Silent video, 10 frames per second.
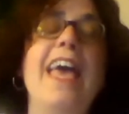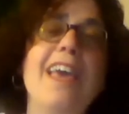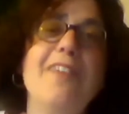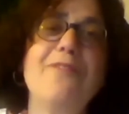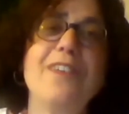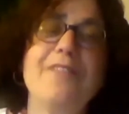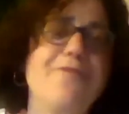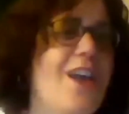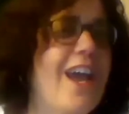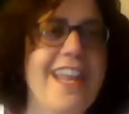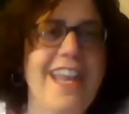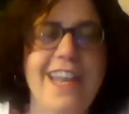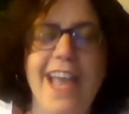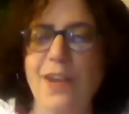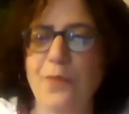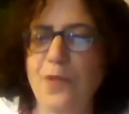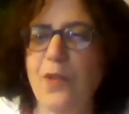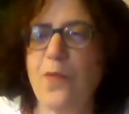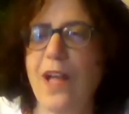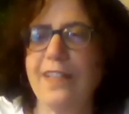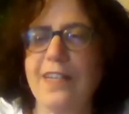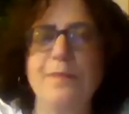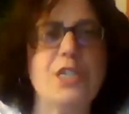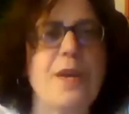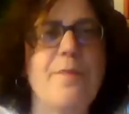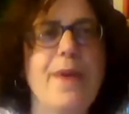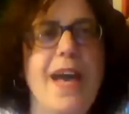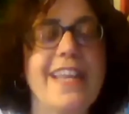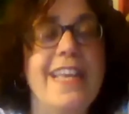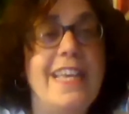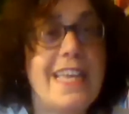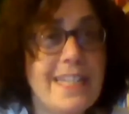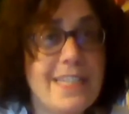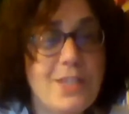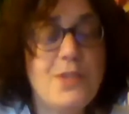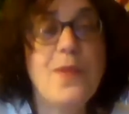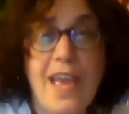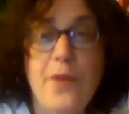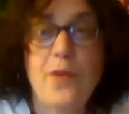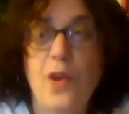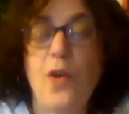Every Friday night, we welcome Shabbat into our